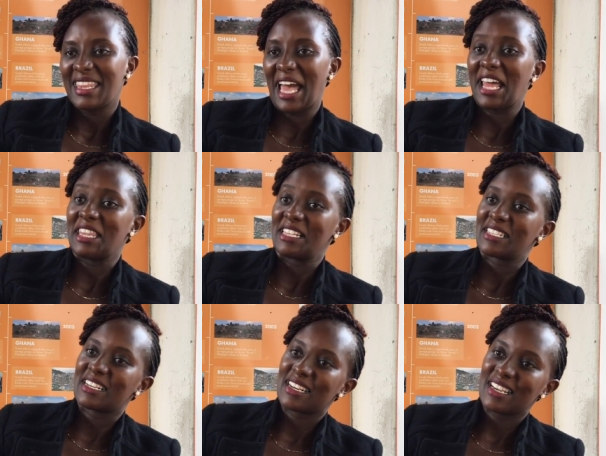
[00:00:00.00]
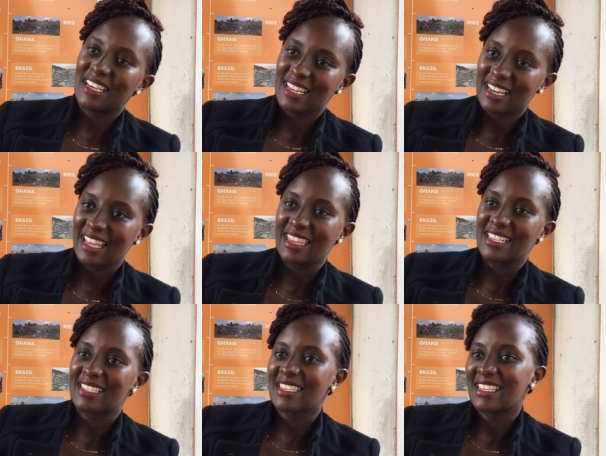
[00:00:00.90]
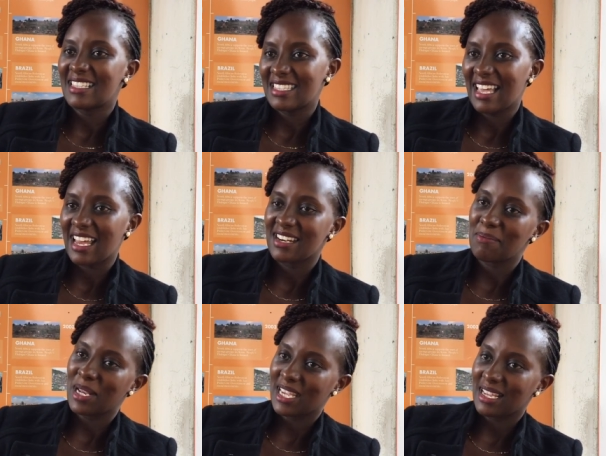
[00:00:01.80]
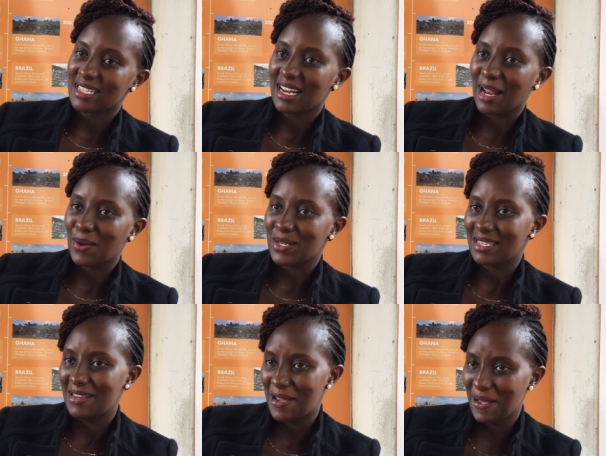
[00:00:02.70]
they had the screen and the seats they had replicated a lot